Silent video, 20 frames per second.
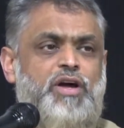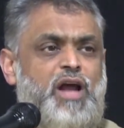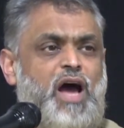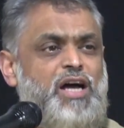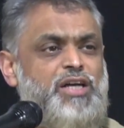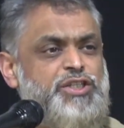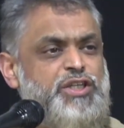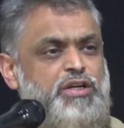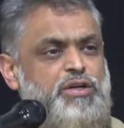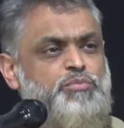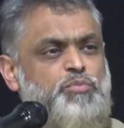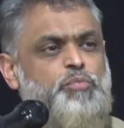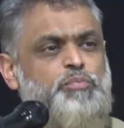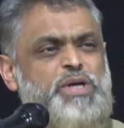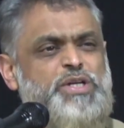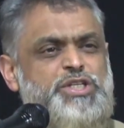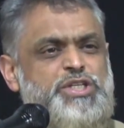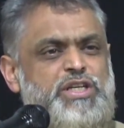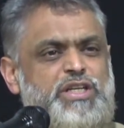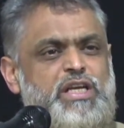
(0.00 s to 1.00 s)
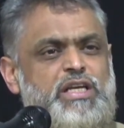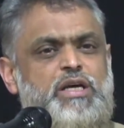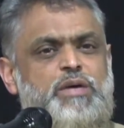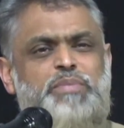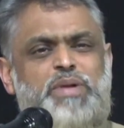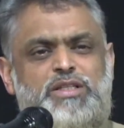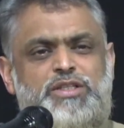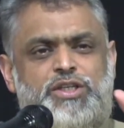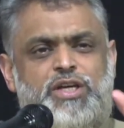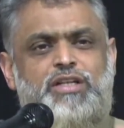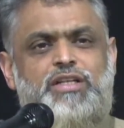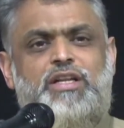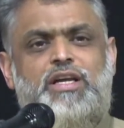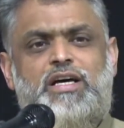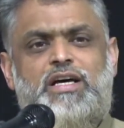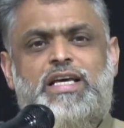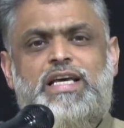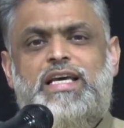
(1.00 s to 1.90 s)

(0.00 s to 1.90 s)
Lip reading: Ashar al-Mubashireen bil Jannah,